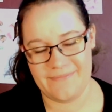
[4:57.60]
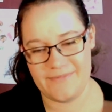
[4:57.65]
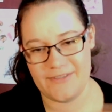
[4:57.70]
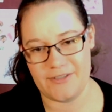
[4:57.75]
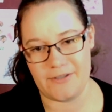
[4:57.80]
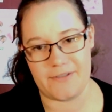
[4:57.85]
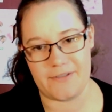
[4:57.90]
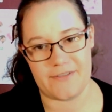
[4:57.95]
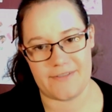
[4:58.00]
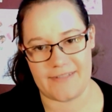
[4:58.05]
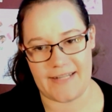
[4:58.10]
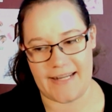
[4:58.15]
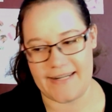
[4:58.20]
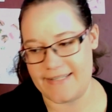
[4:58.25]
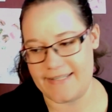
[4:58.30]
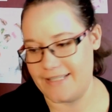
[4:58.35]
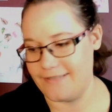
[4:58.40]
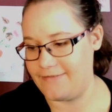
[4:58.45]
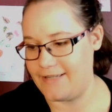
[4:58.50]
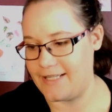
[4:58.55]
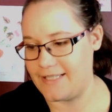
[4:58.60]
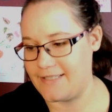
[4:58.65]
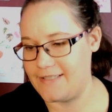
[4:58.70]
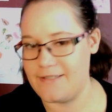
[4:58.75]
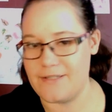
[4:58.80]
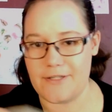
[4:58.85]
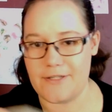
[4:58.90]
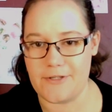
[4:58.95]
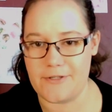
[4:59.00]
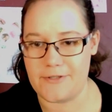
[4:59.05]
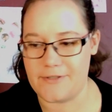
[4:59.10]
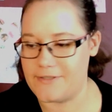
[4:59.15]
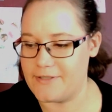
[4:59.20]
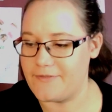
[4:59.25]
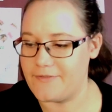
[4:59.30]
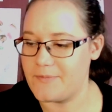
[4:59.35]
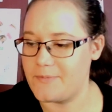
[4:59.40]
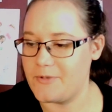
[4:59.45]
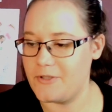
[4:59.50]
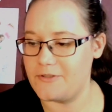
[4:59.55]
so it doesn't actually affect the use
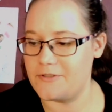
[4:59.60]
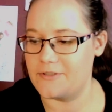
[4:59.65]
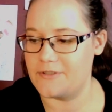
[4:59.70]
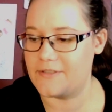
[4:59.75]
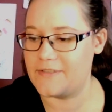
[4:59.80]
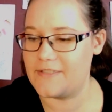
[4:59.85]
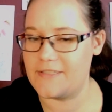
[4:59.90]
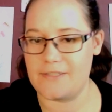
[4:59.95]
of the product.